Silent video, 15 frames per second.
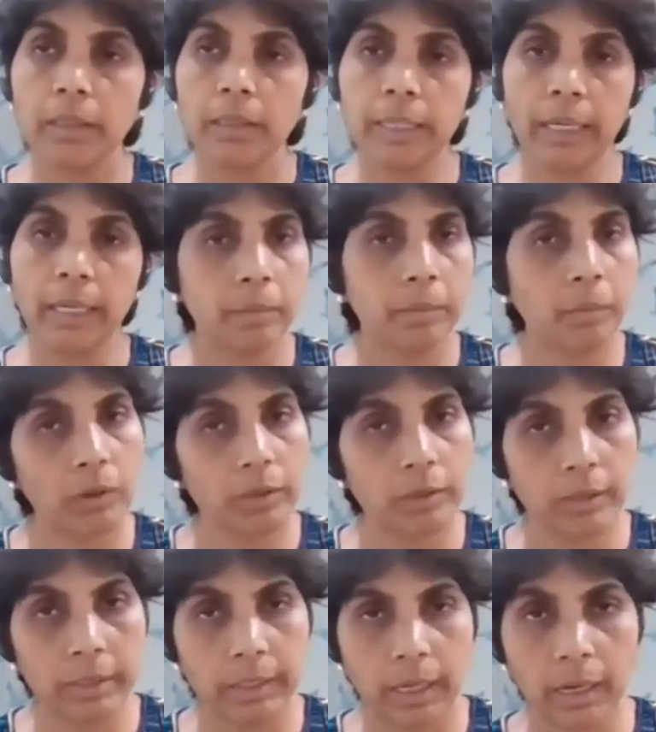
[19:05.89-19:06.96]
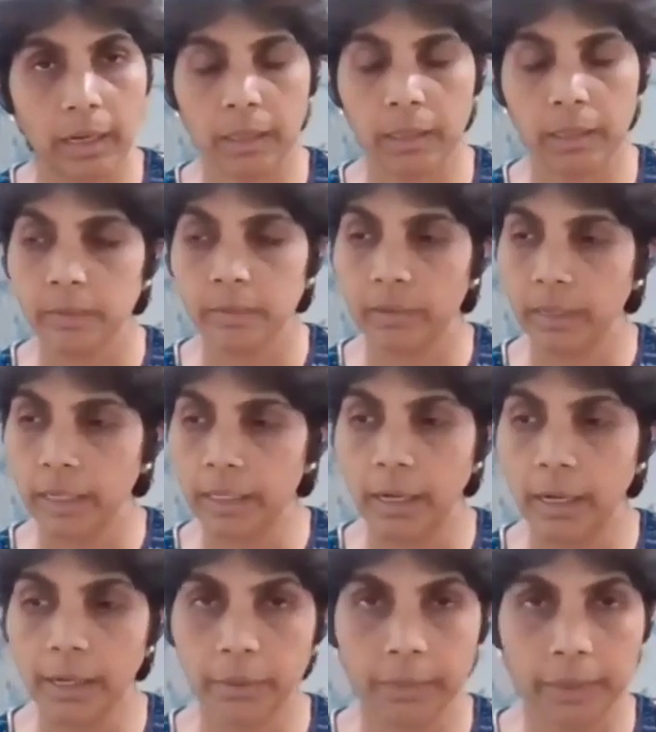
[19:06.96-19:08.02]
The other models are like
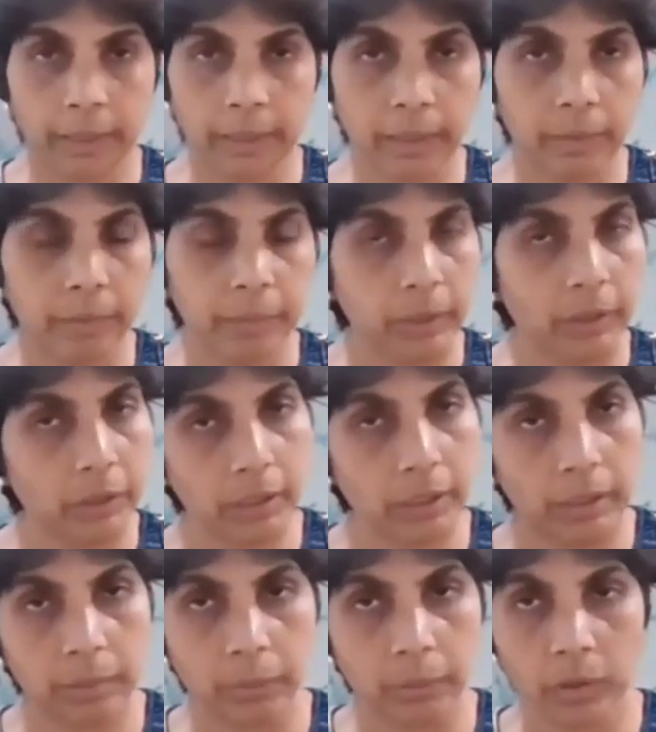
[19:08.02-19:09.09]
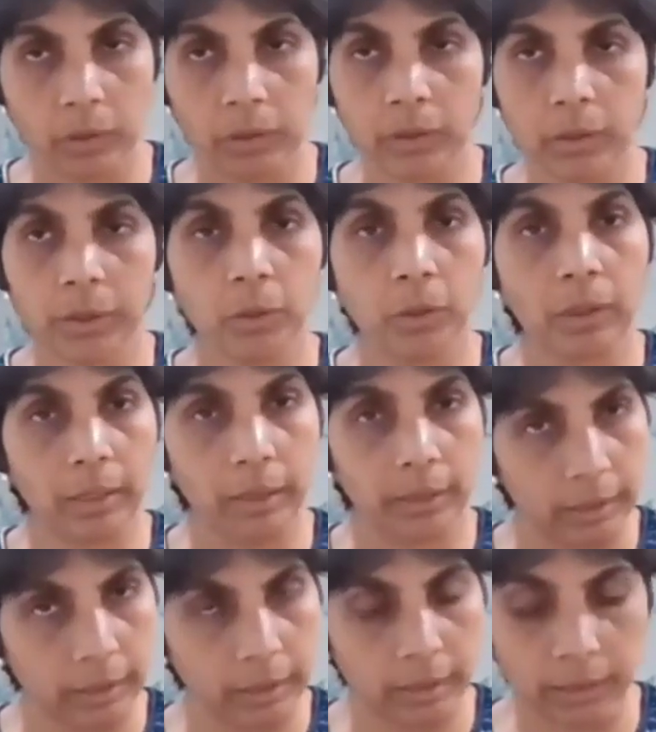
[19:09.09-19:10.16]
Ayurveda, that's another model.
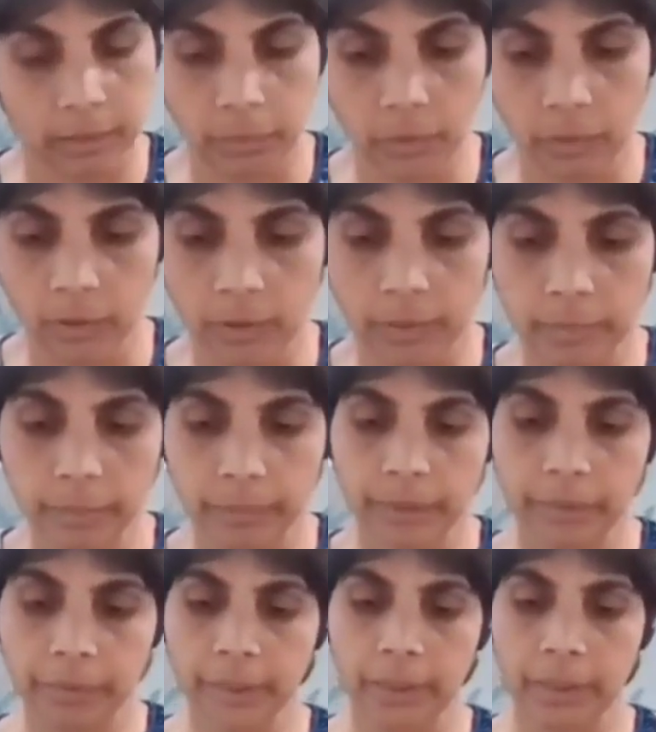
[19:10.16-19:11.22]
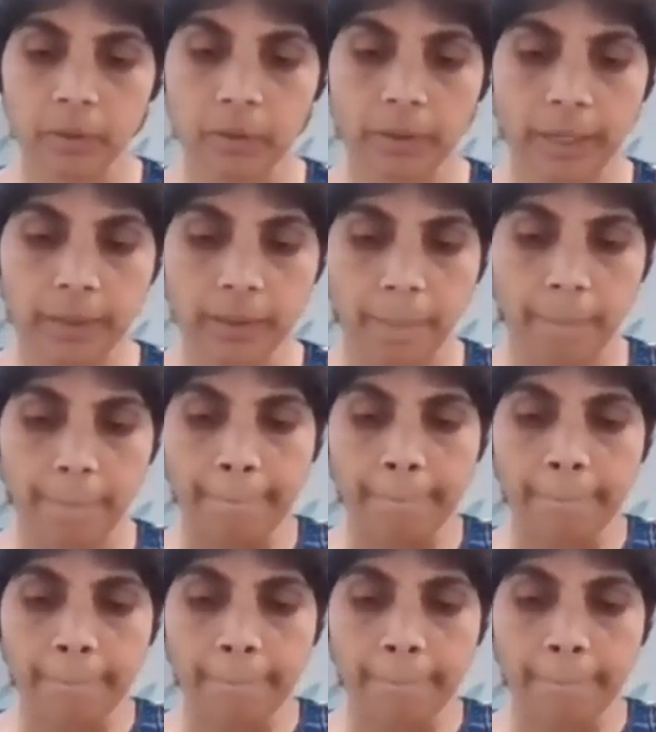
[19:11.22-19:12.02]
Yoga is another model that we can look at.